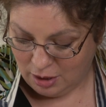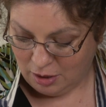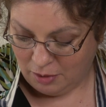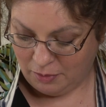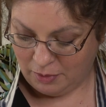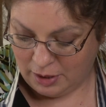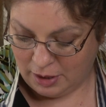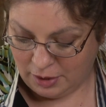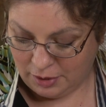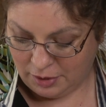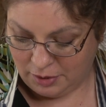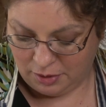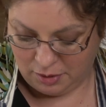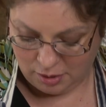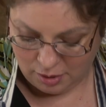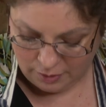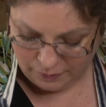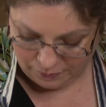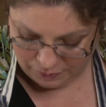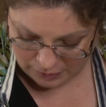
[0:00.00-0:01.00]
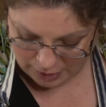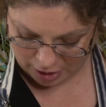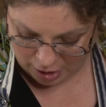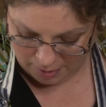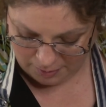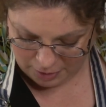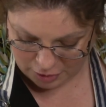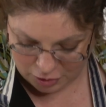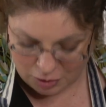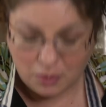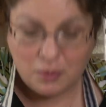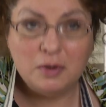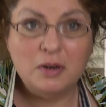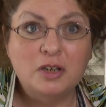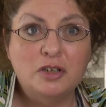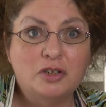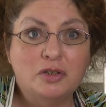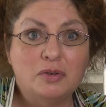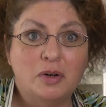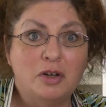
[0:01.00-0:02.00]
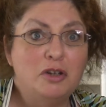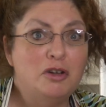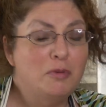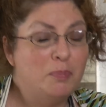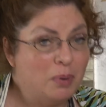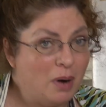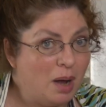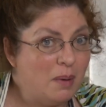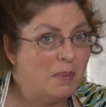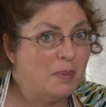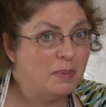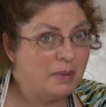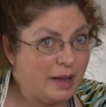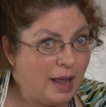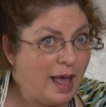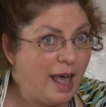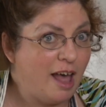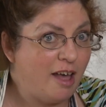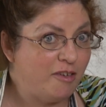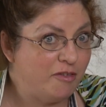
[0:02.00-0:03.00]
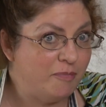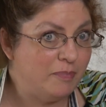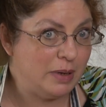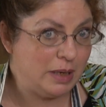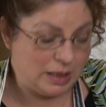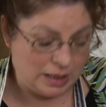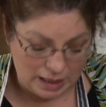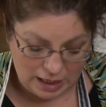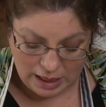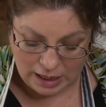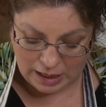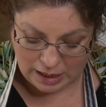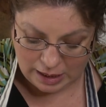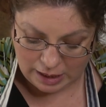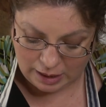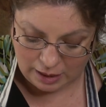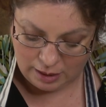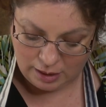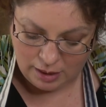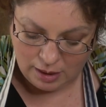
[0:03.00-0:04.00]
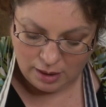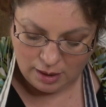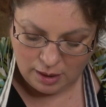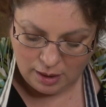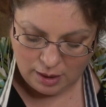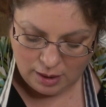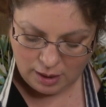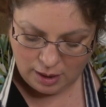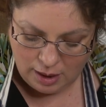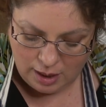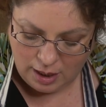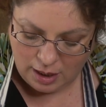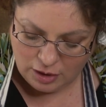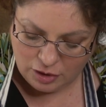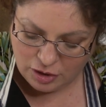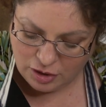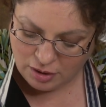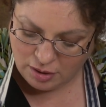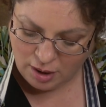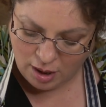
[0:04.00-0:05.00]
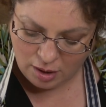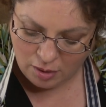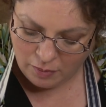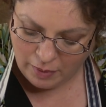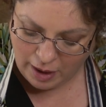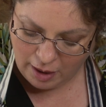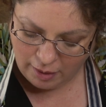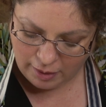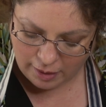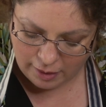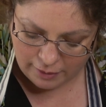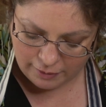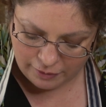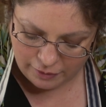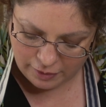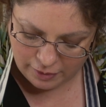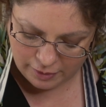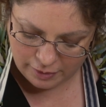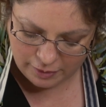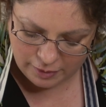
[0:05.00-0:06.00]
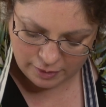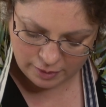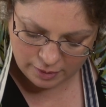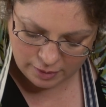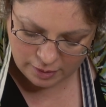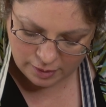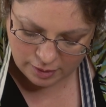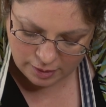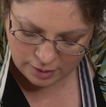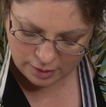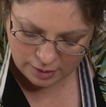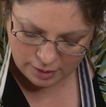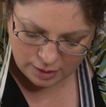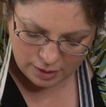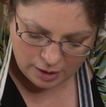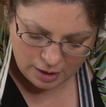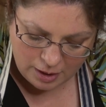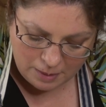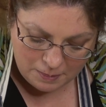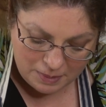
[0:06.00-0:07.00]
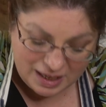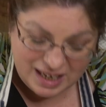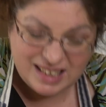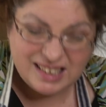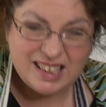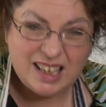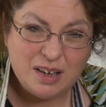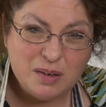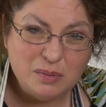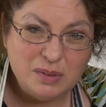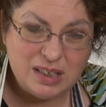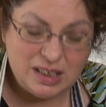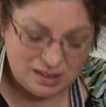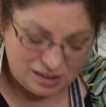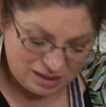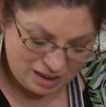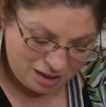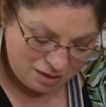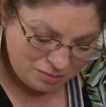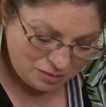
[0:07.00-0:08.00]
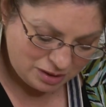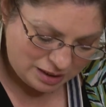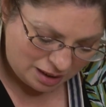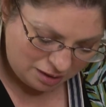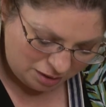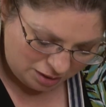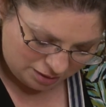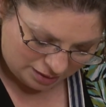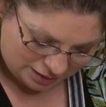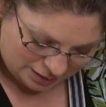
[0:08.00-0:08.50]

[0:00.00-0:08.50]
with how much corn and soy you probably have been eating and just not aware of, because they don't tell you